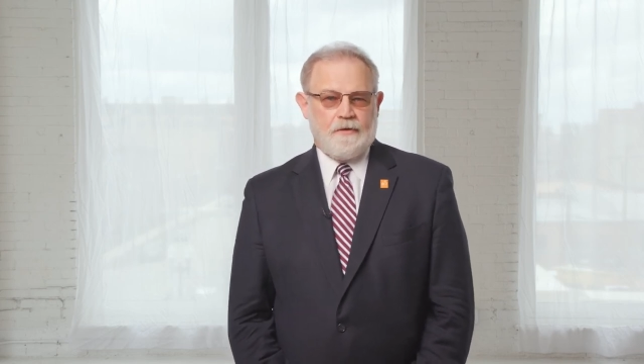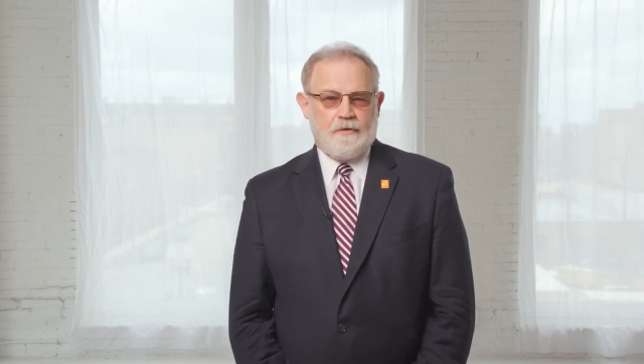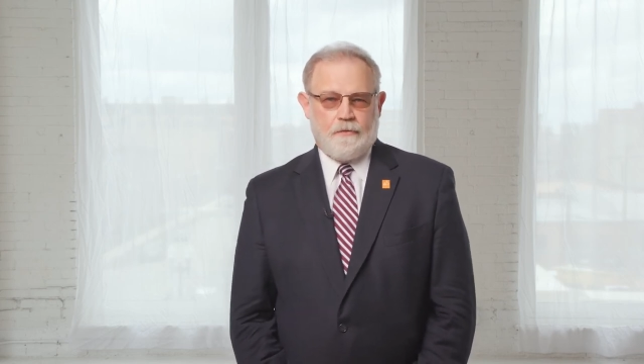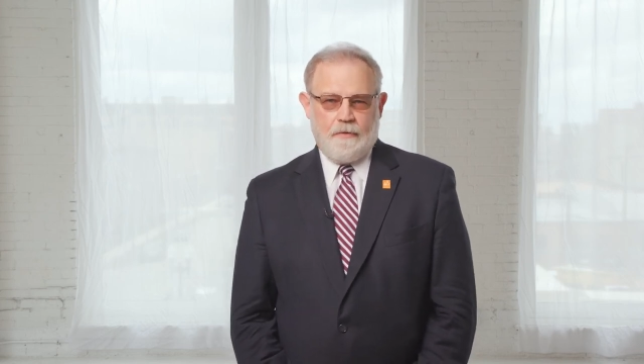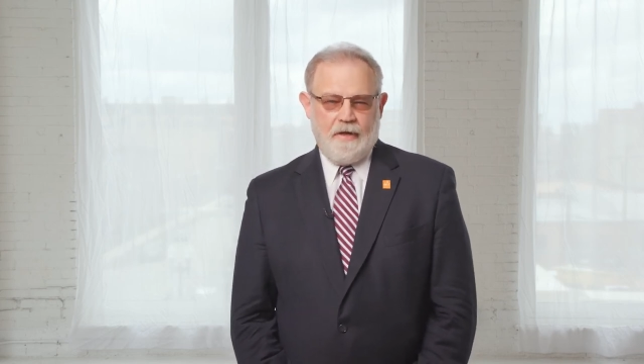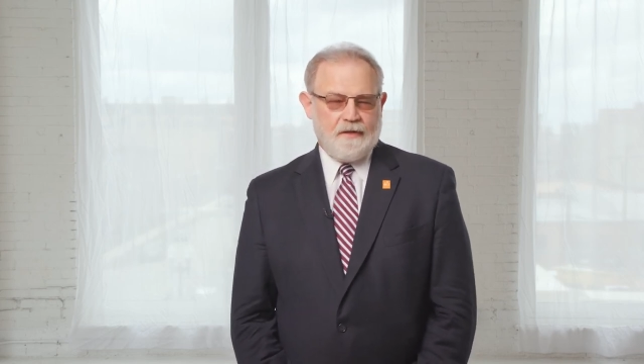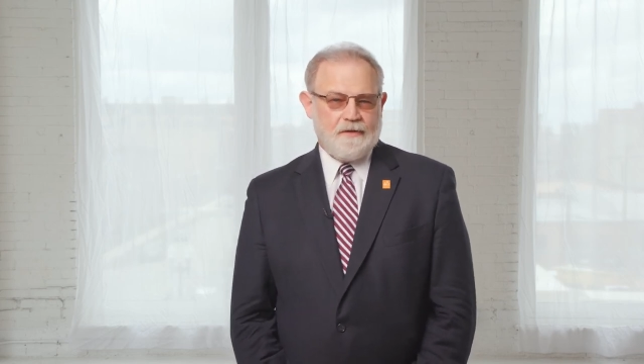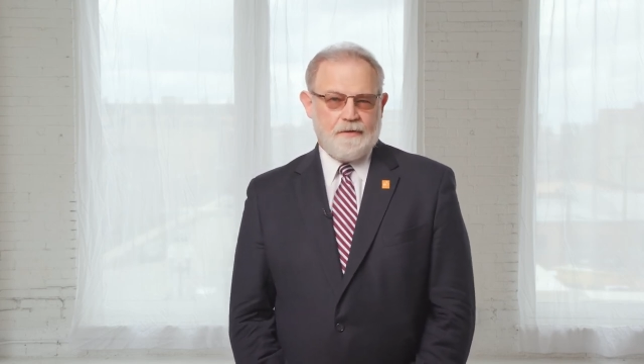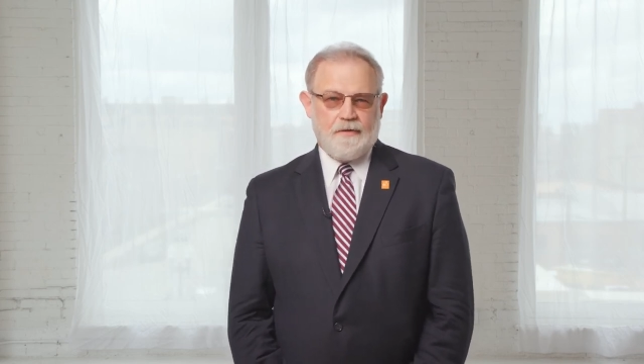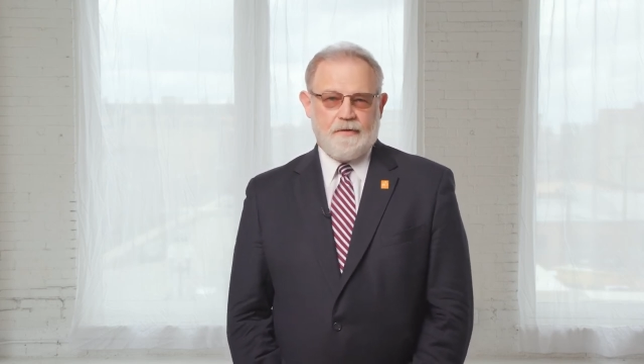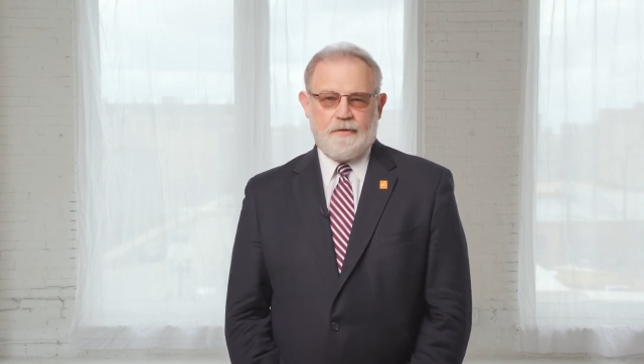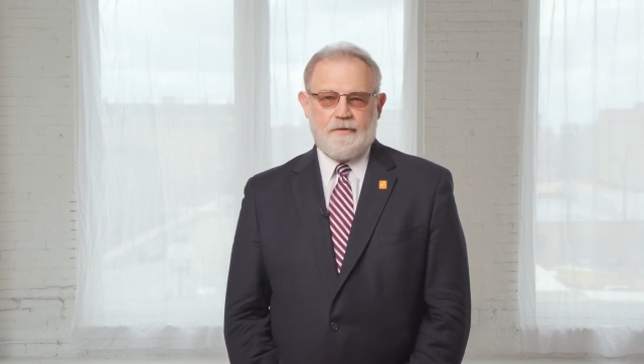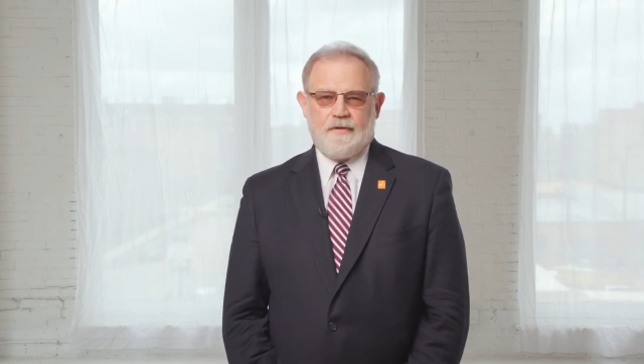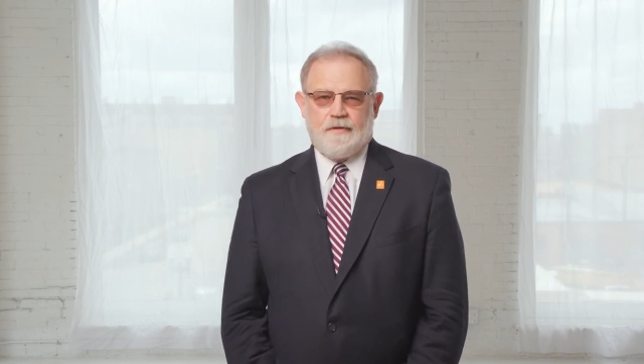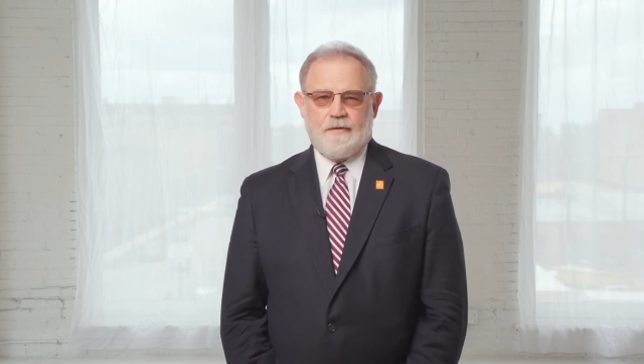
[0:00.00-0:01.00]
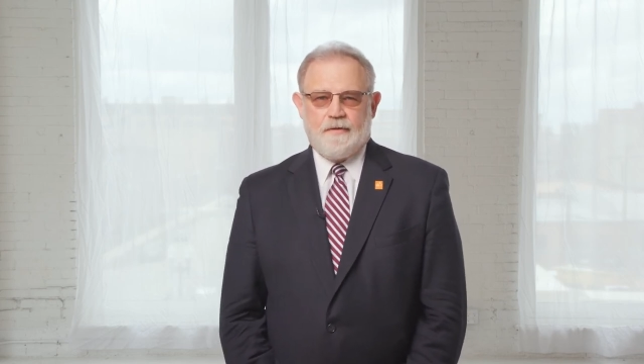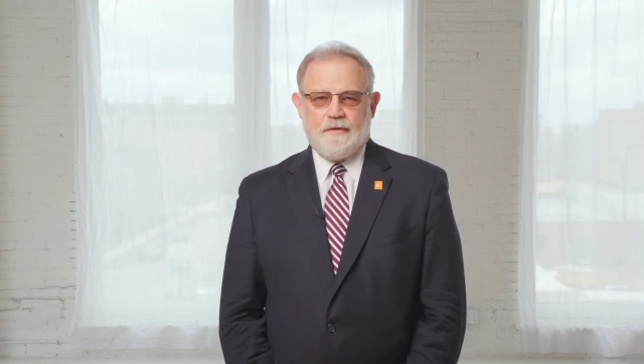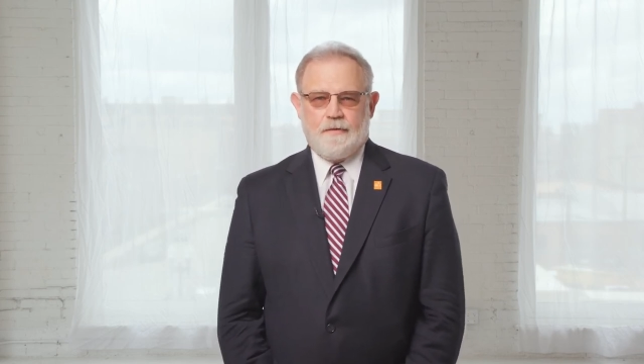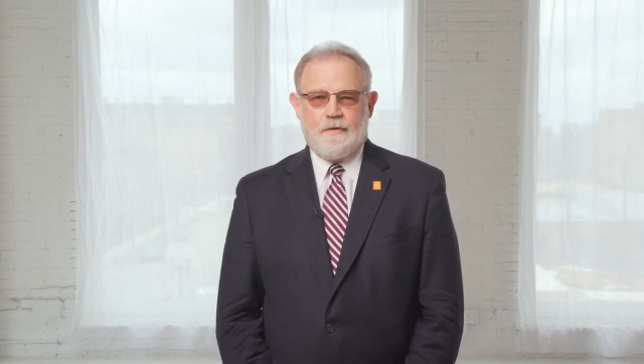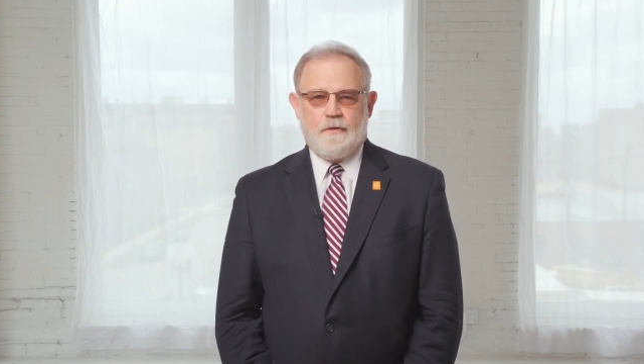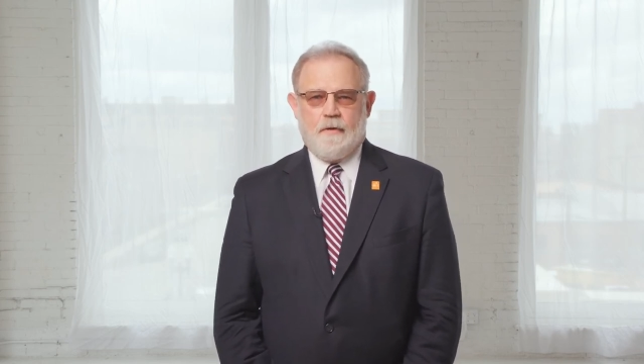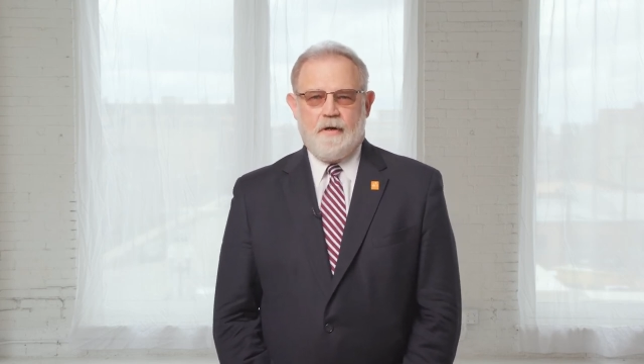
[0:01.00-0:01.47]
direct
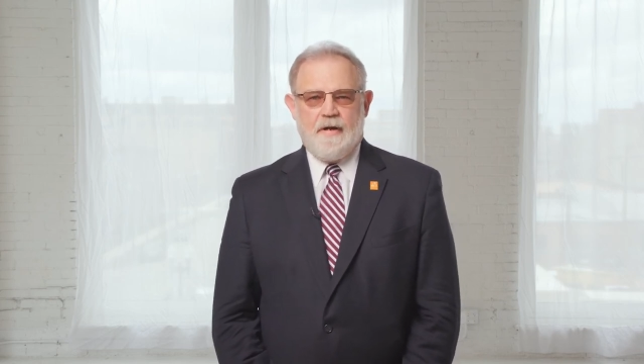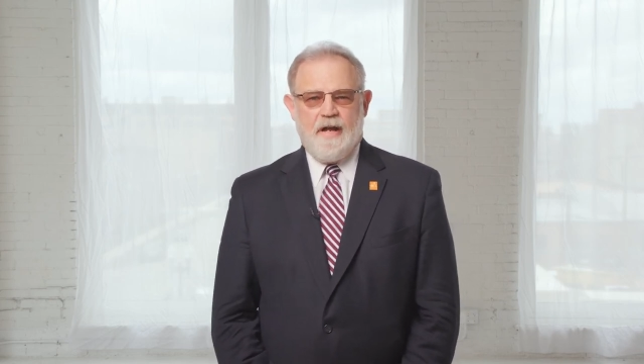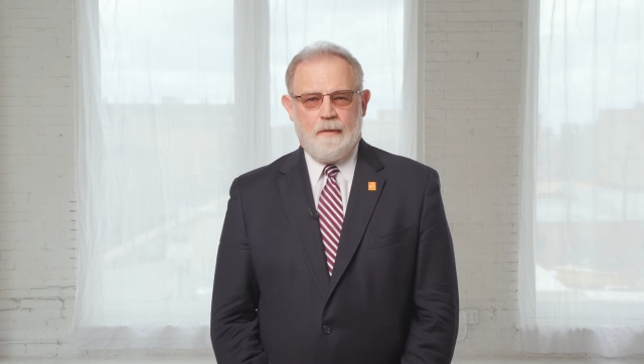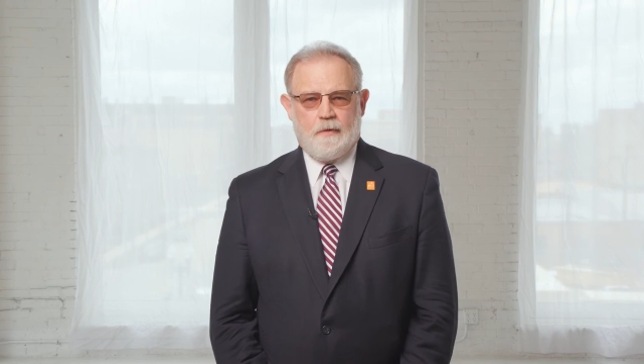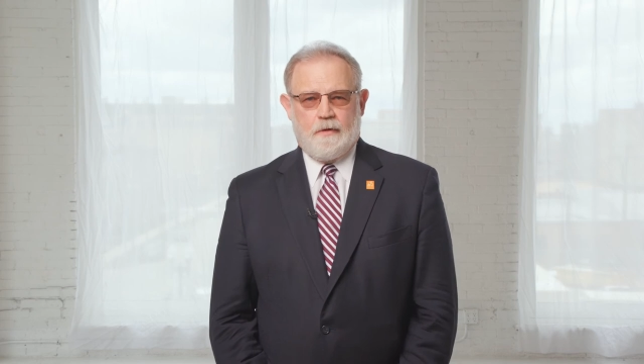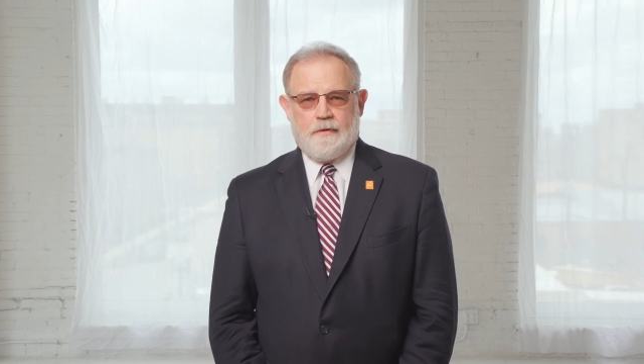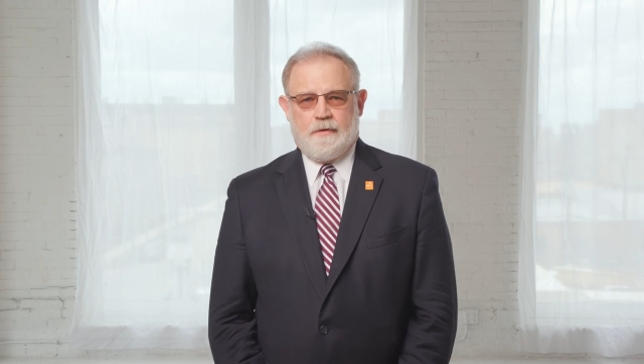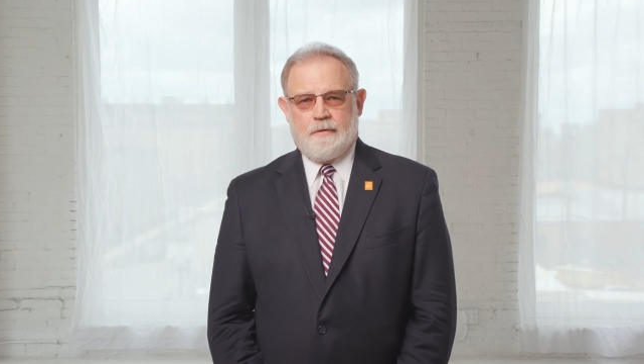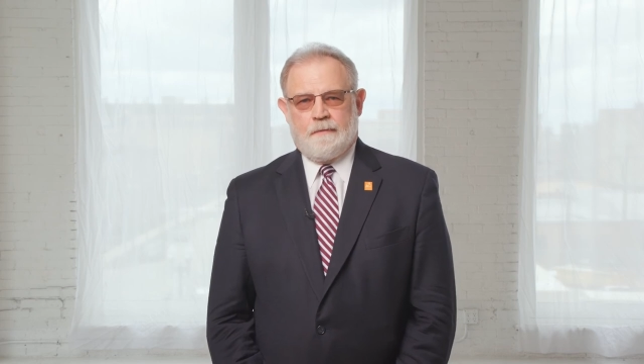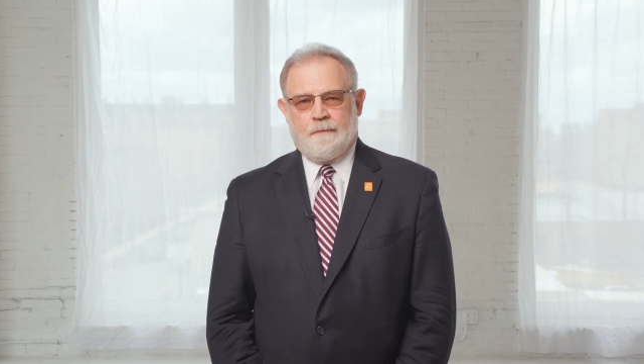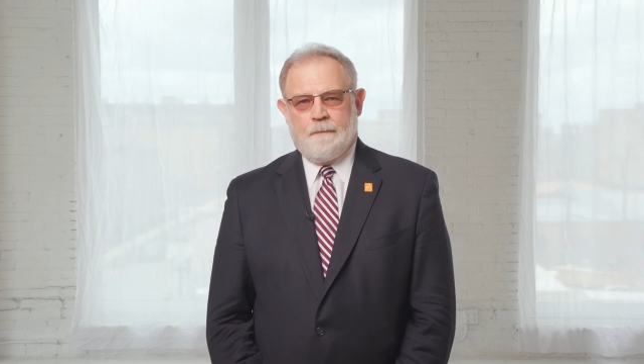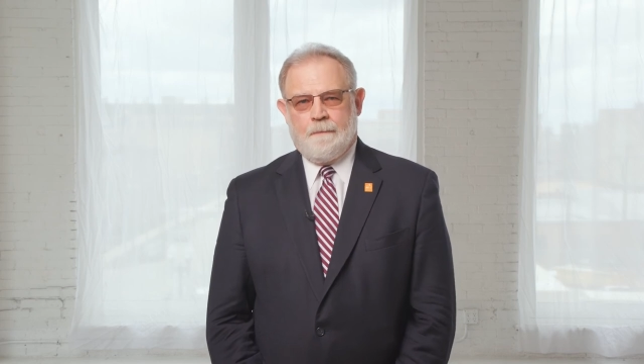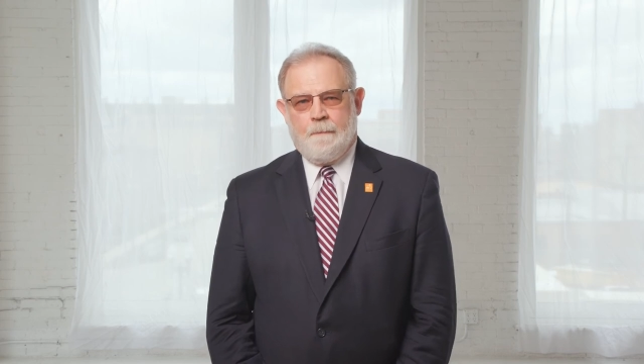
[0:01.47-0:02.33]
assistance to our neighbors,